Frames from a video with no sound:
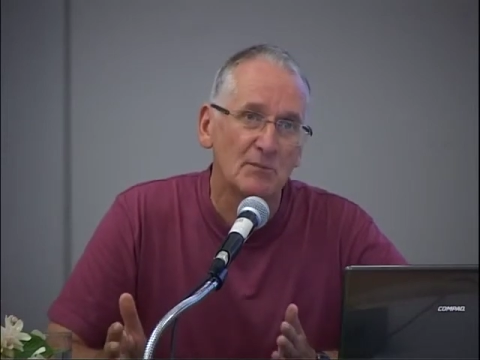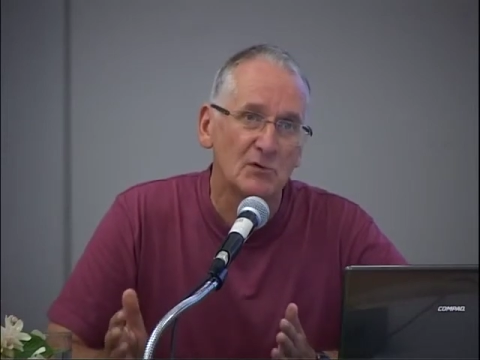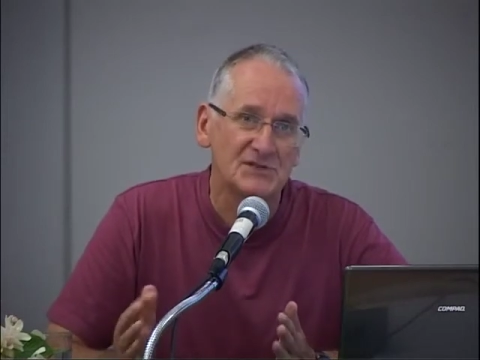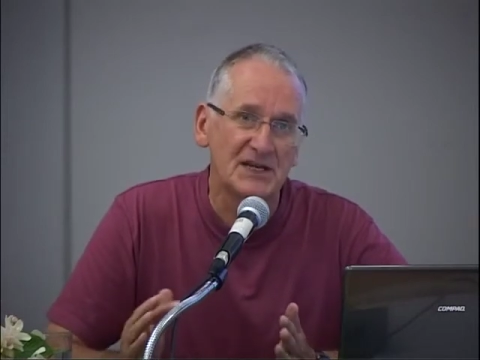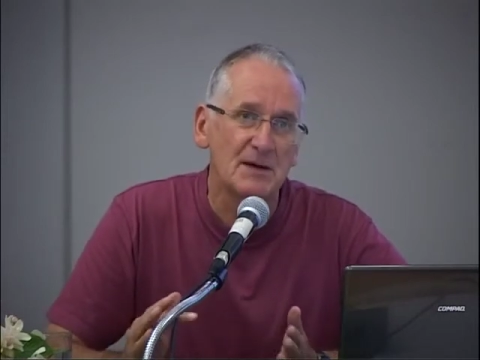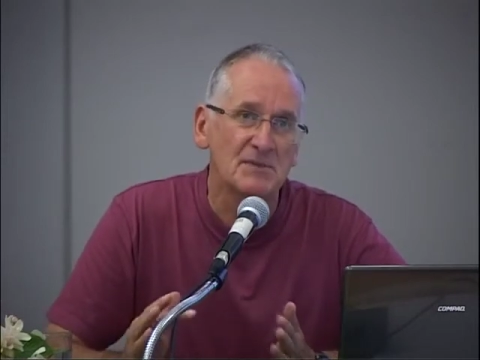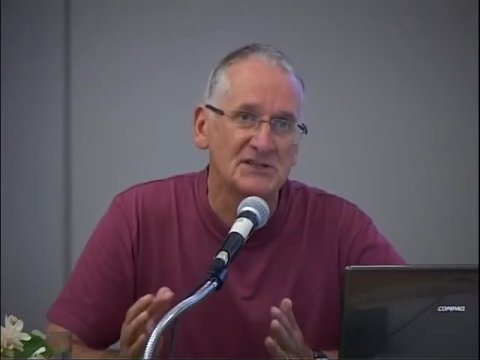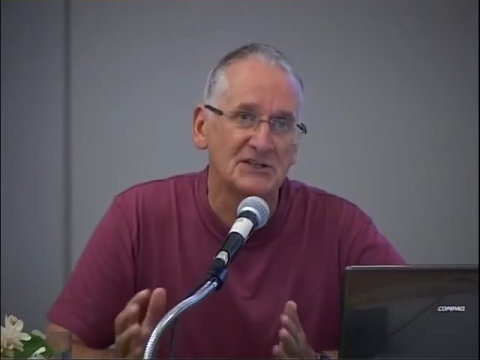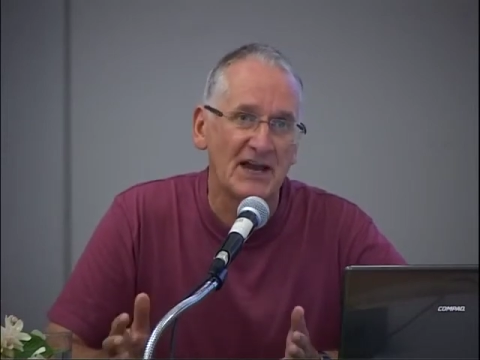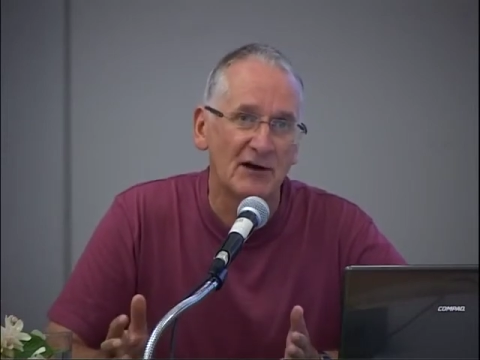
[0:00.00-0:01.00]
museum
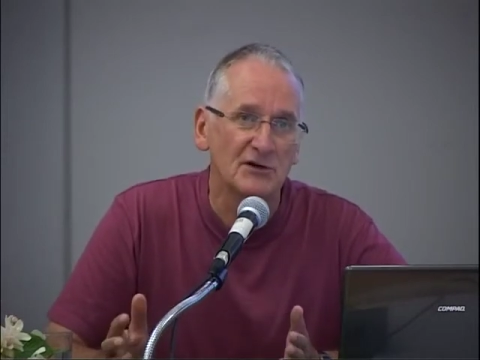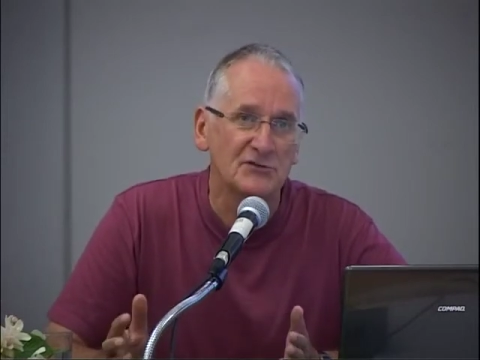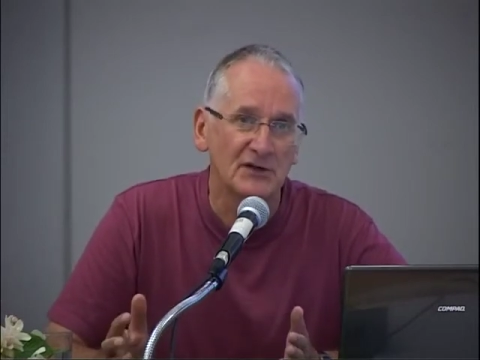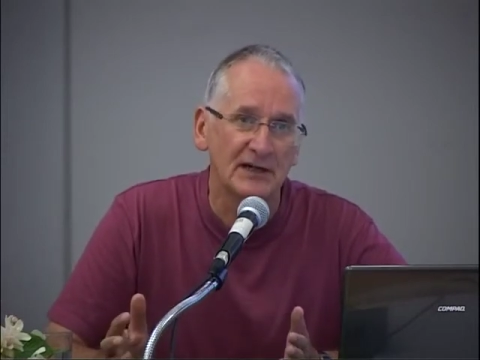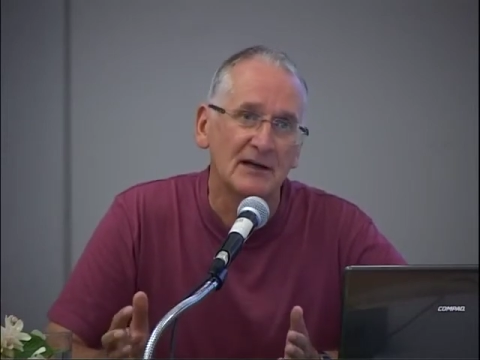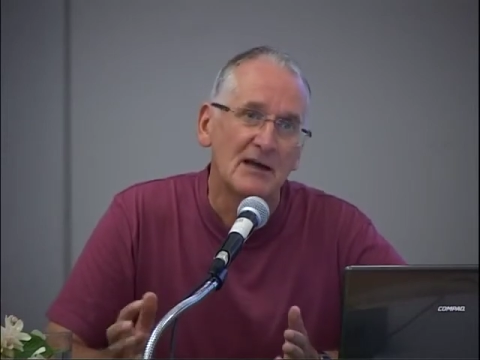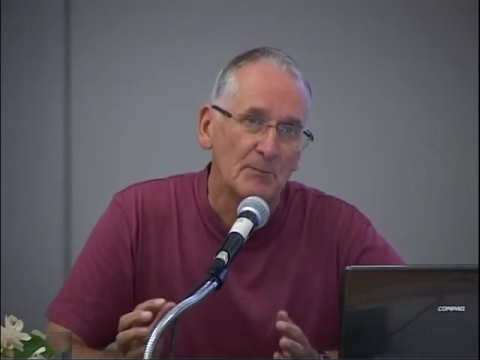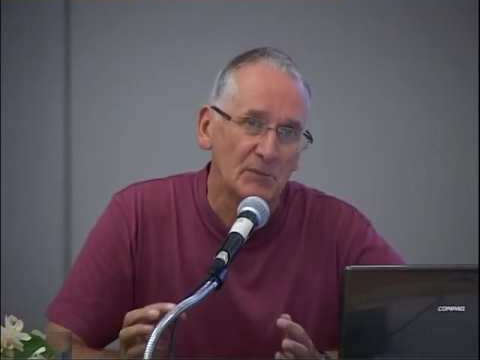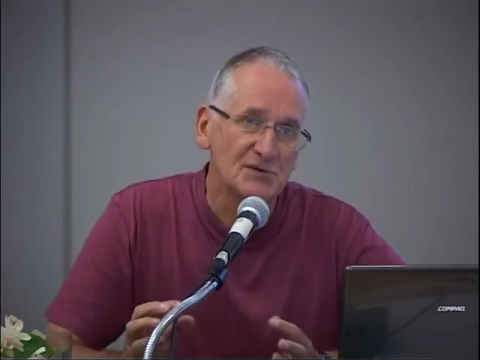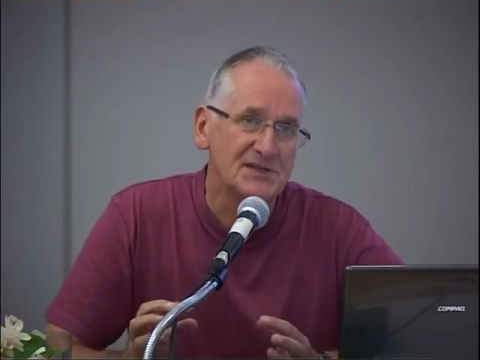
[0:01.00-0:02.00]
as a territory,
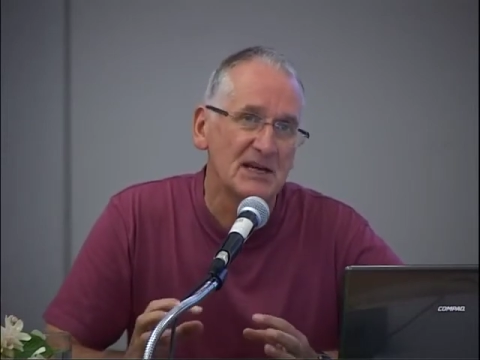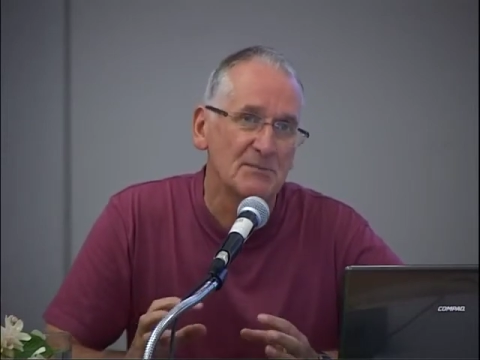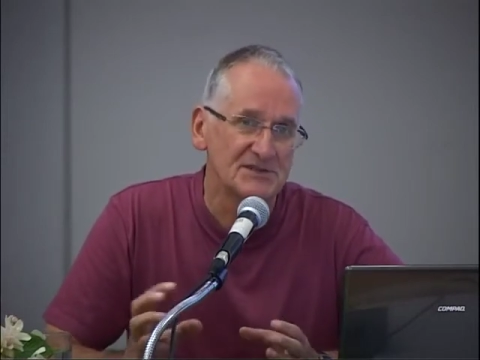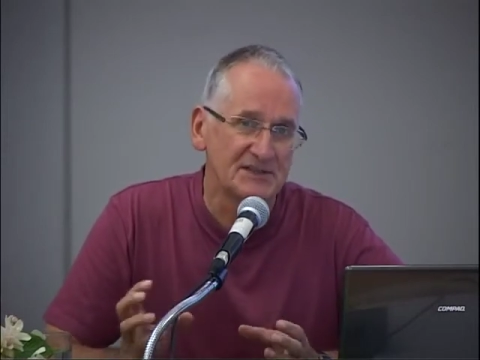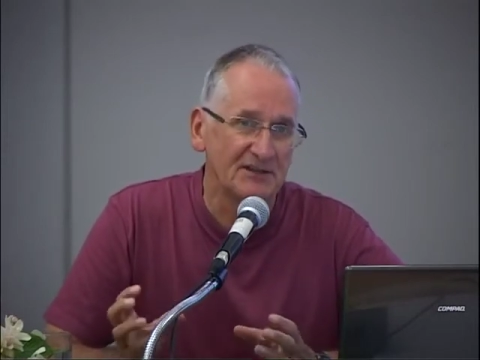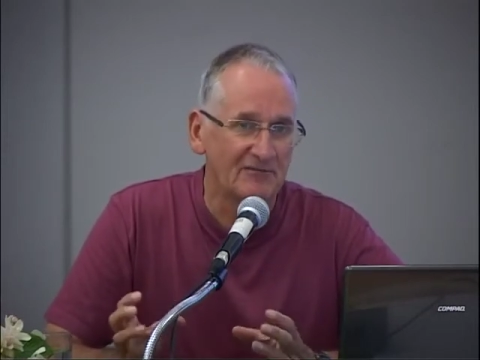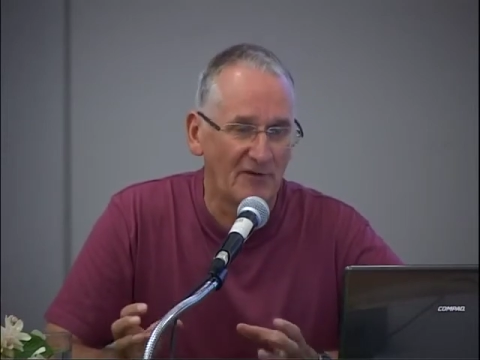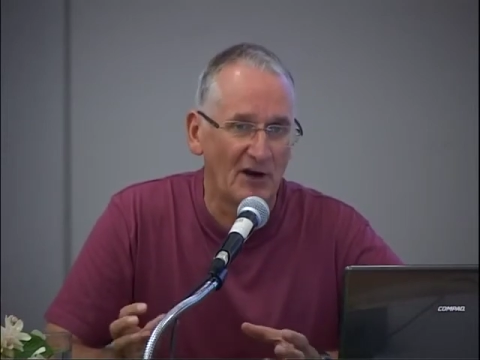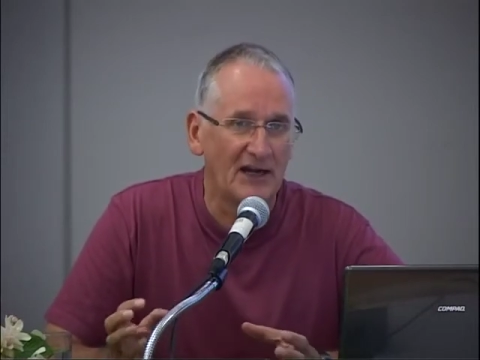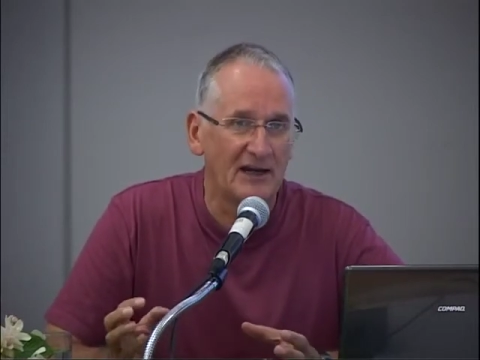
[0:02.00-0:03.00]
museum as a
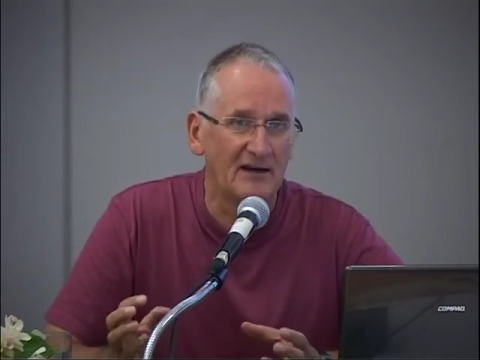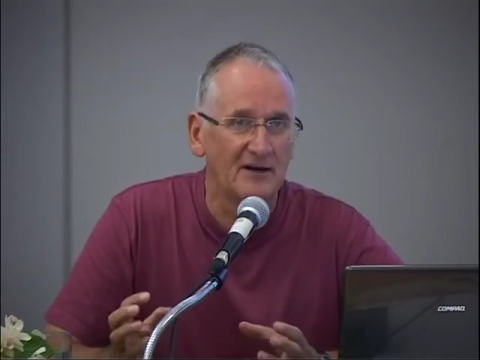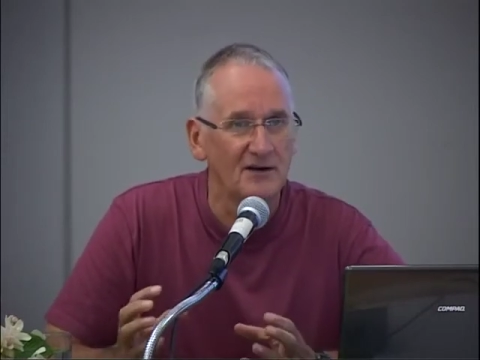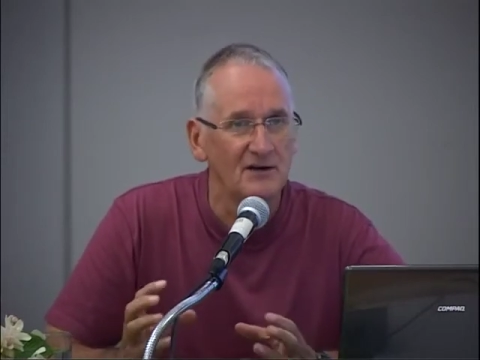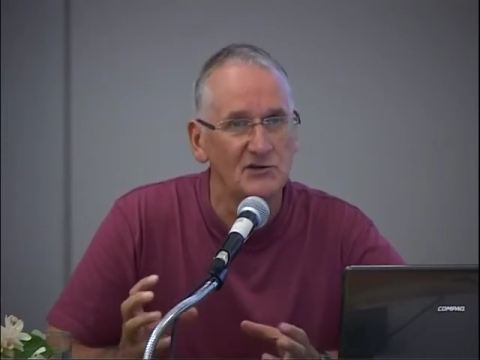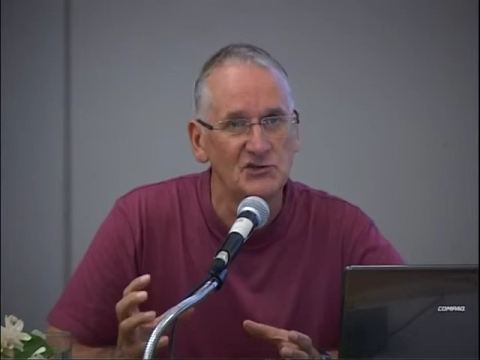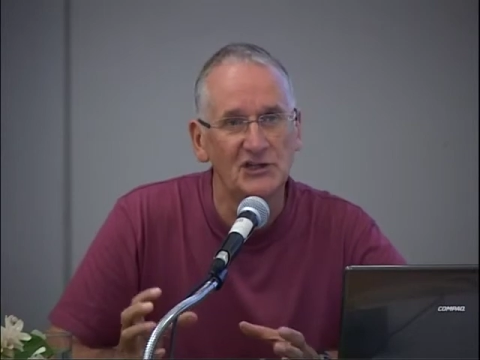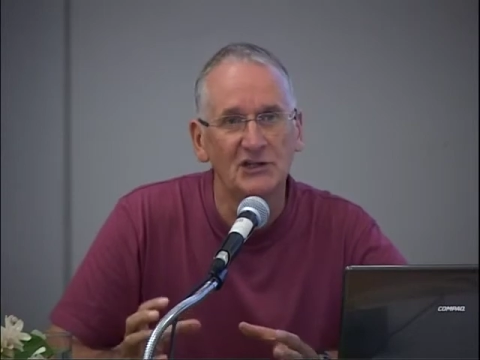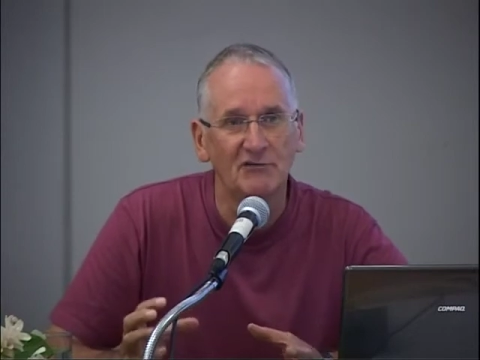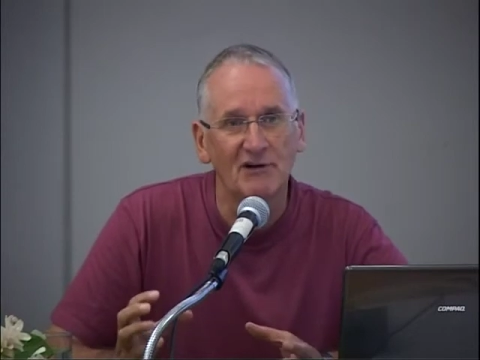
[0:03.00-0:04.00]
defined
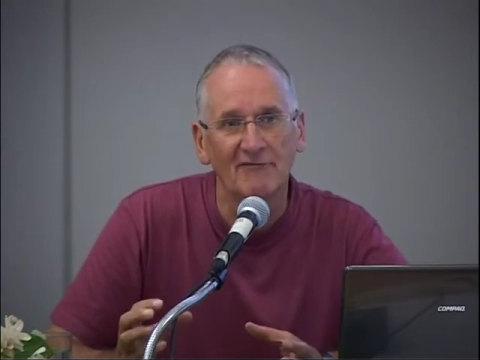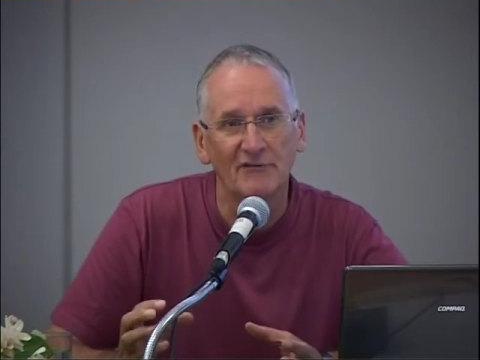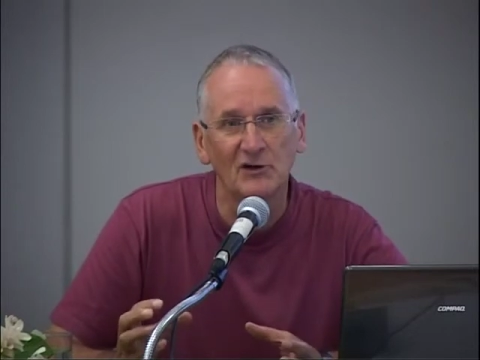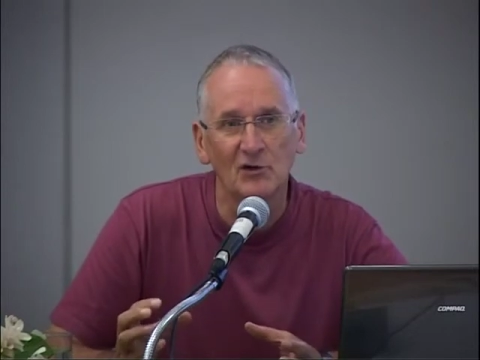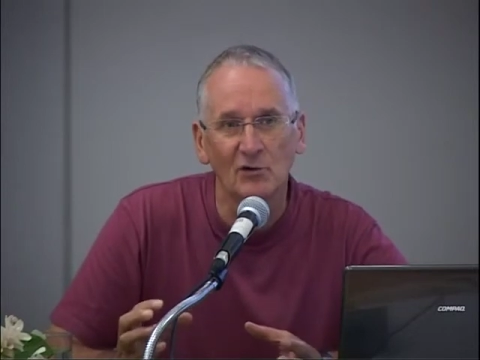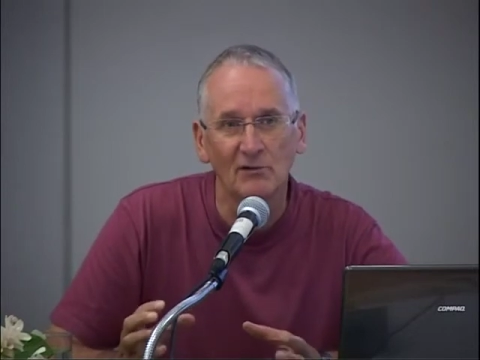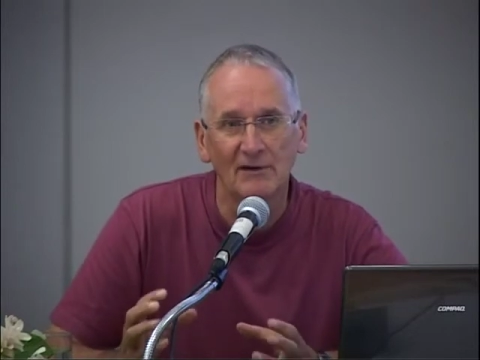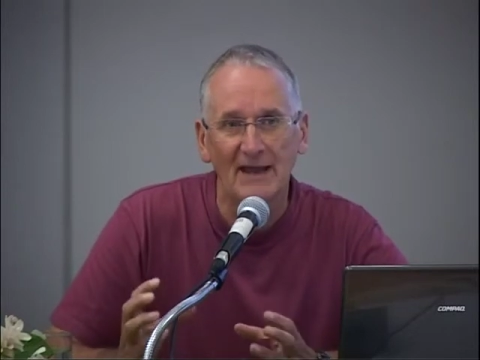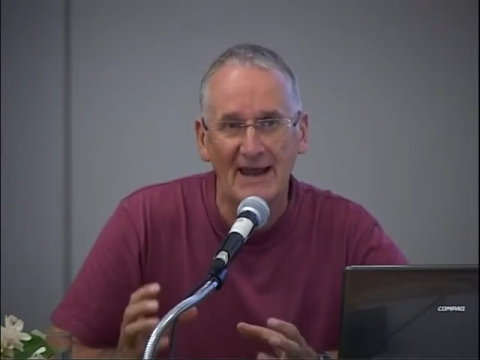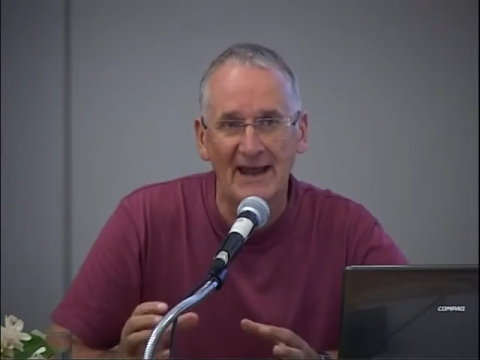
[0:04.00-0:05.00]
geographical
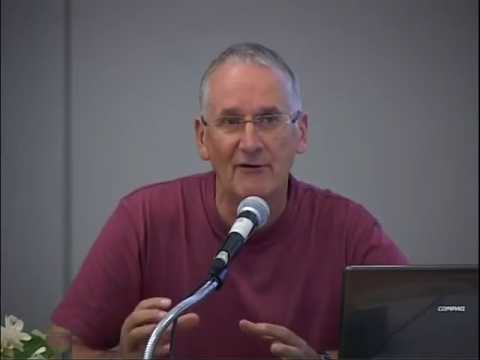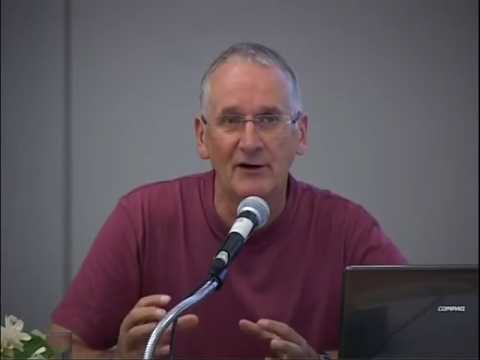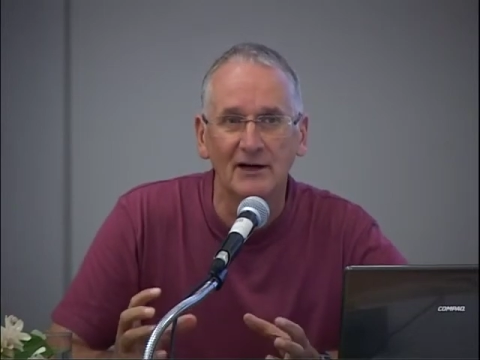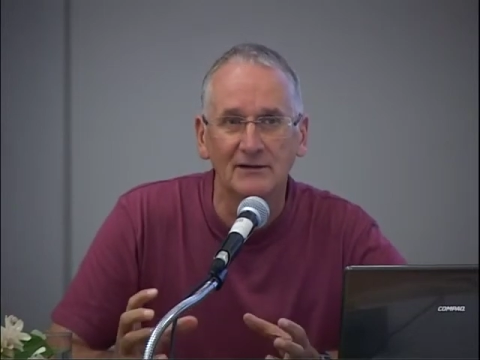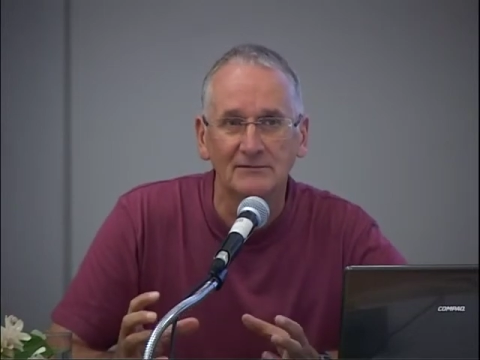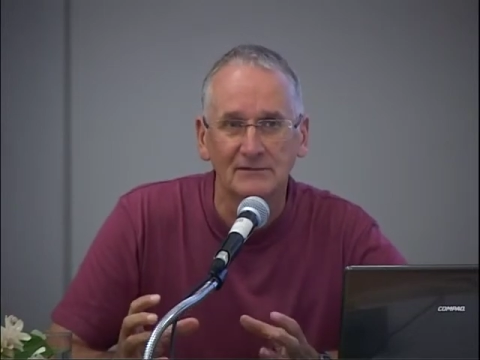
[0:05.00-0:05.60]
area.